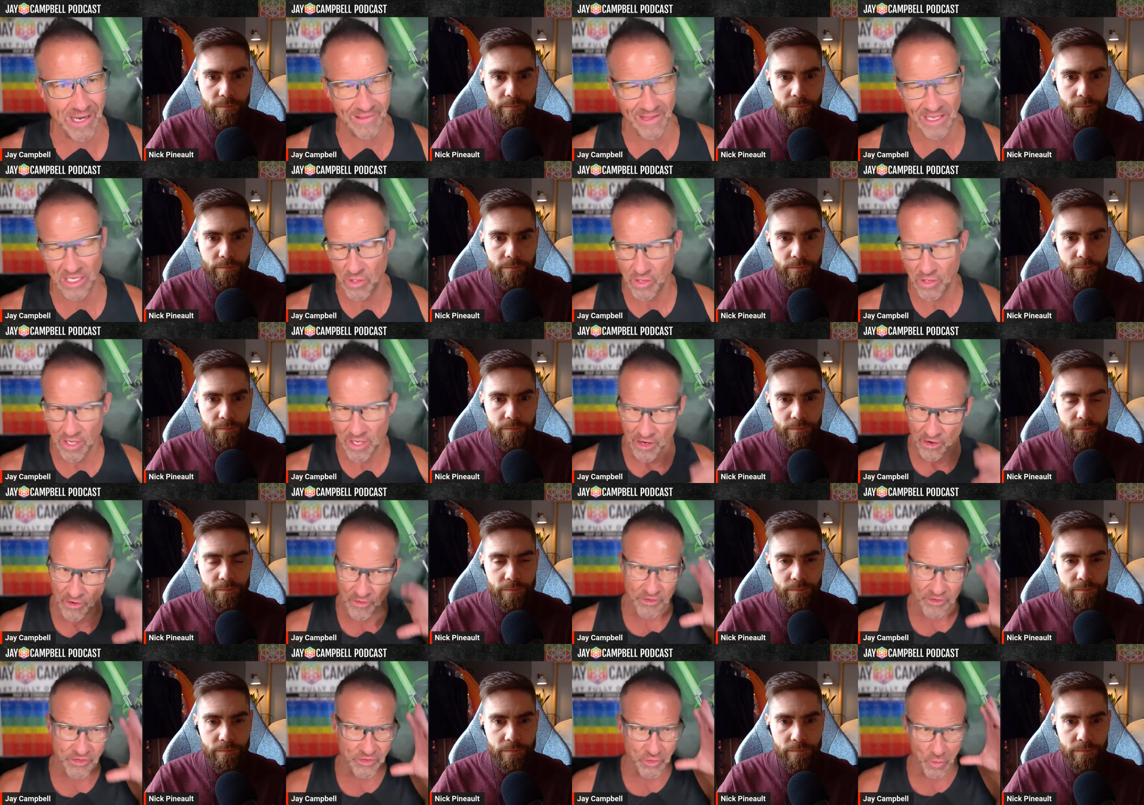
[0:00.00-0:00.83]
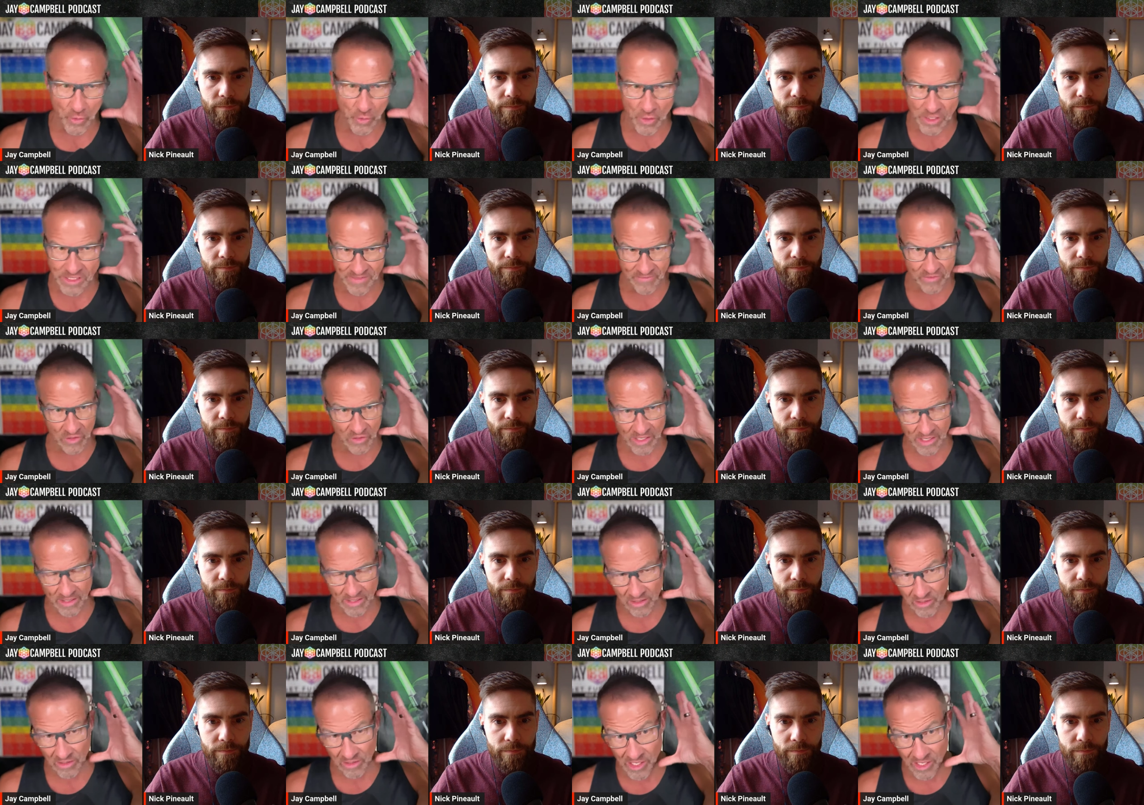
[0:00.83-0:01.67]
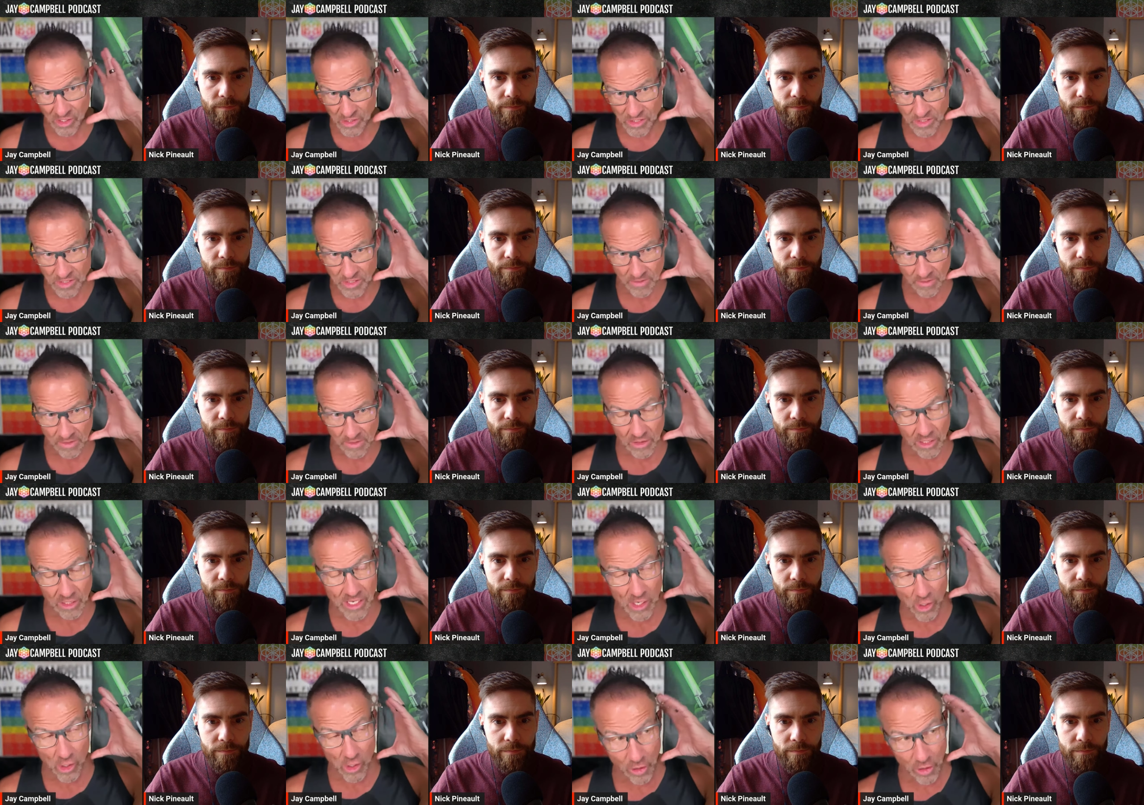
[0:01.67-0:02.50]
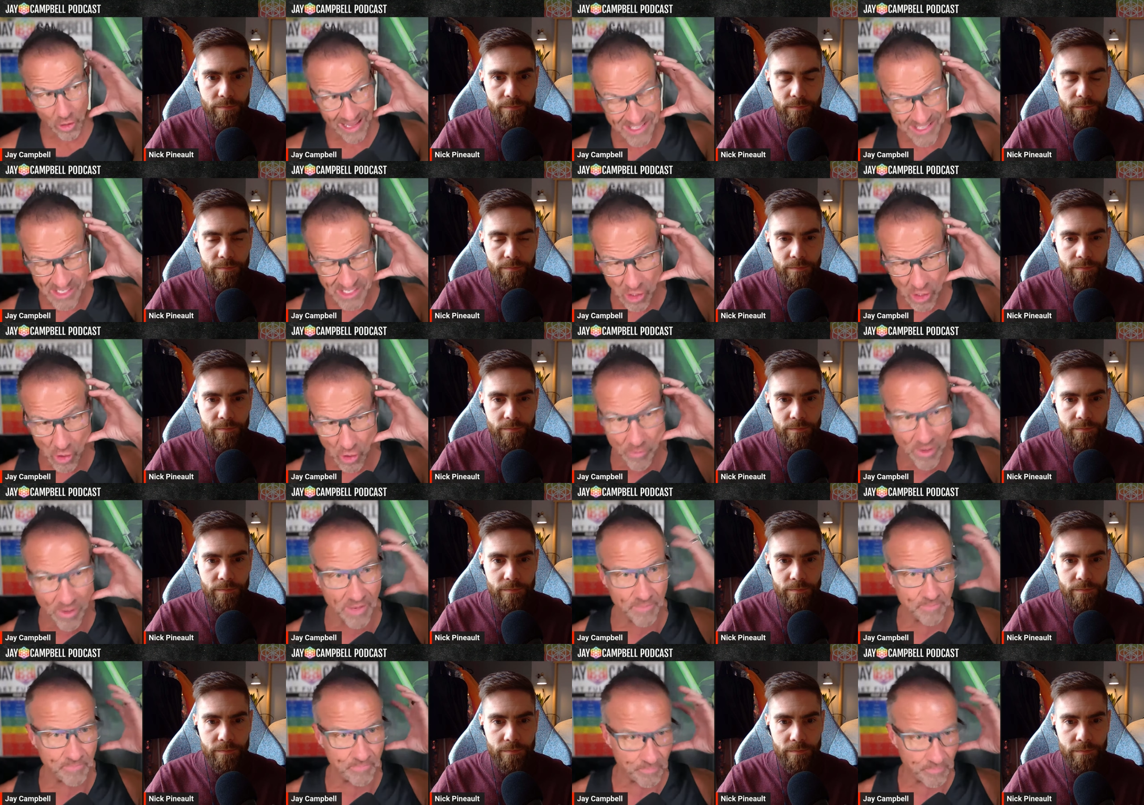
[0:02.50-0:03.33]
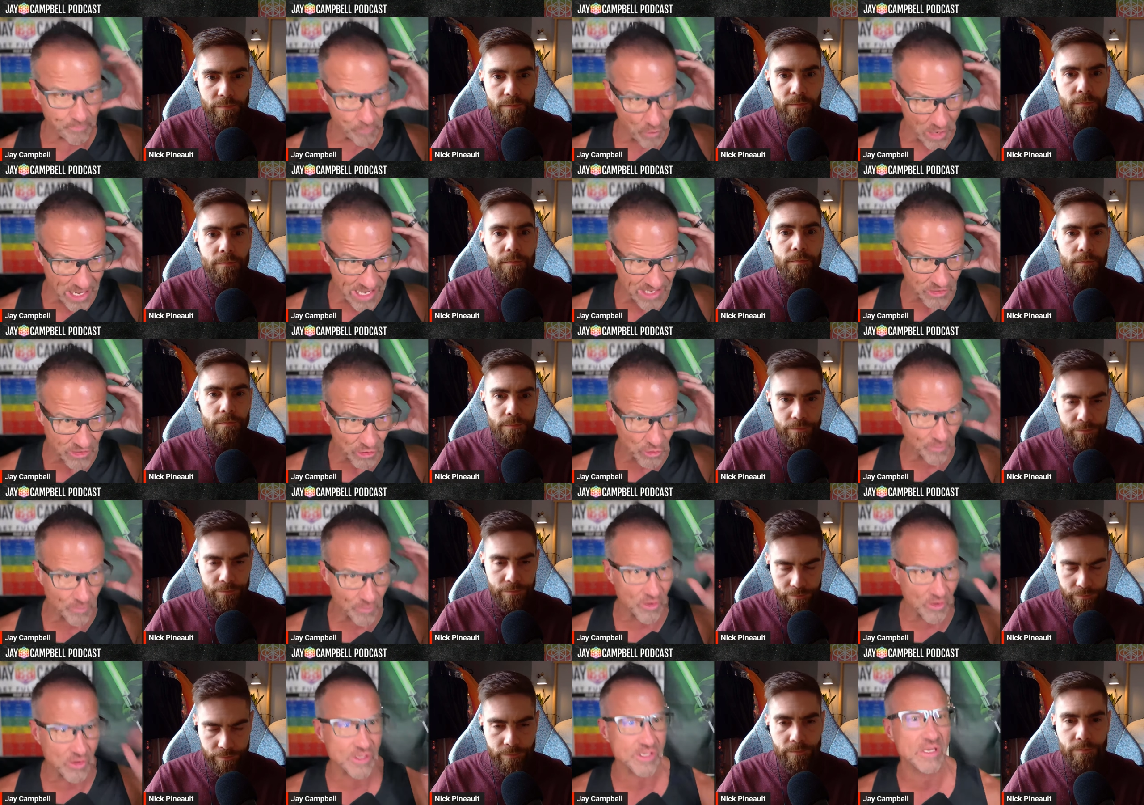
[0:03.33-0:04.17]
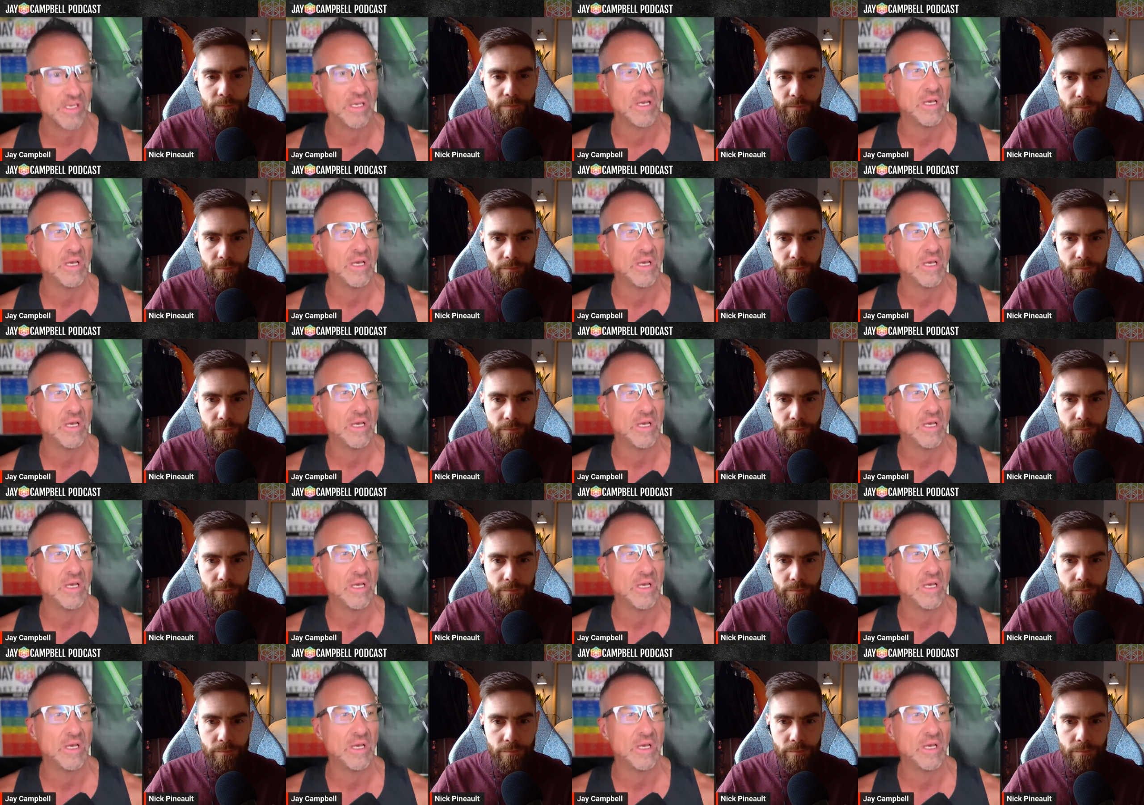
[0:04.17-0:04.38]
Speaker 1: Like you hear the stories of glios, glioblastoma, brain tumors,